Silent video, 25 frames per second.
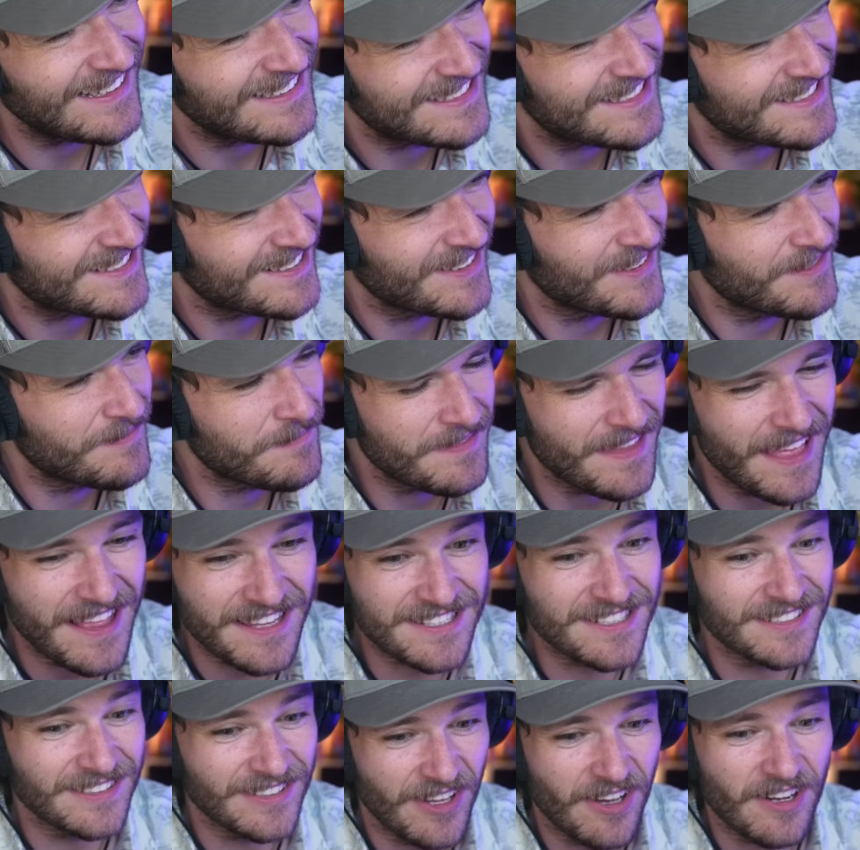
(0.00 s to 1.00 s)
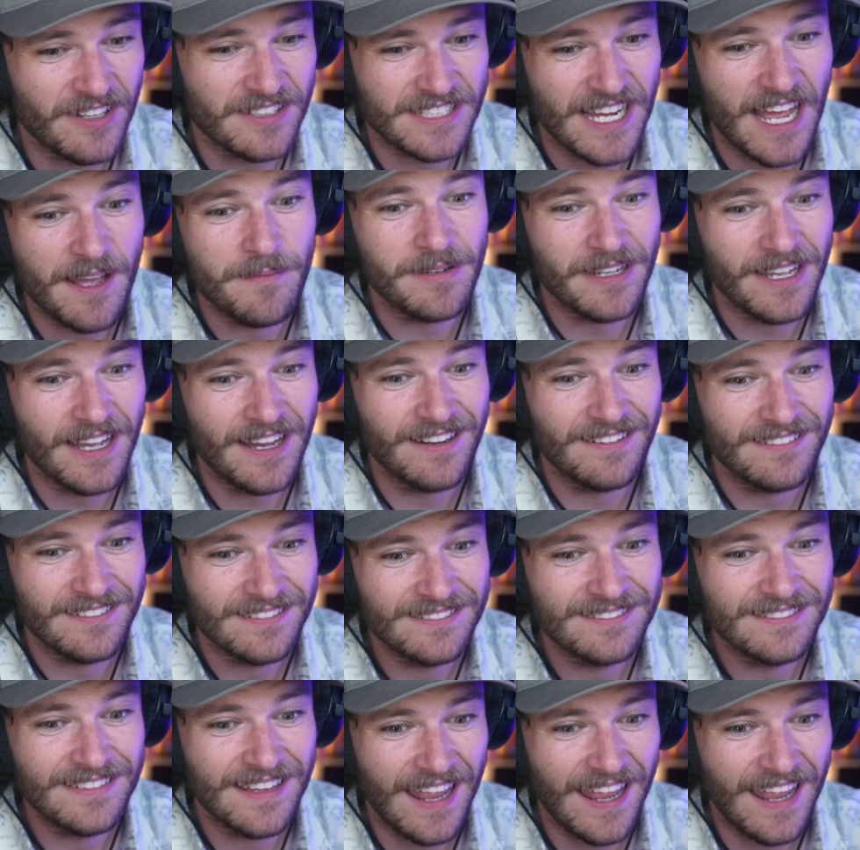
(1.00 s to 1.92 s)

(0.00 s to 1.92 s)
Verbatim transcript: All right, so that's a long time ago.